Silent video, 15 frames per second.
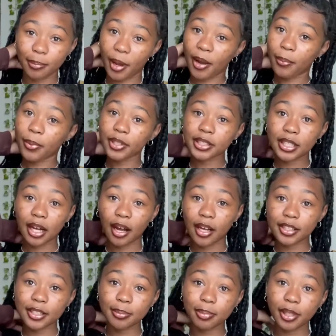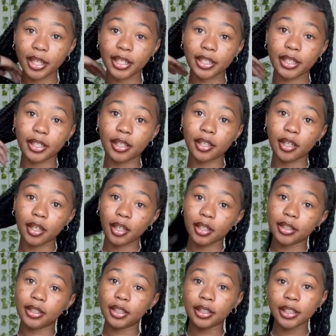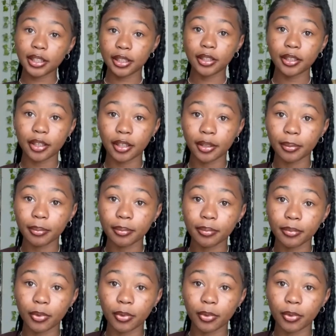I was contemplating deleting them,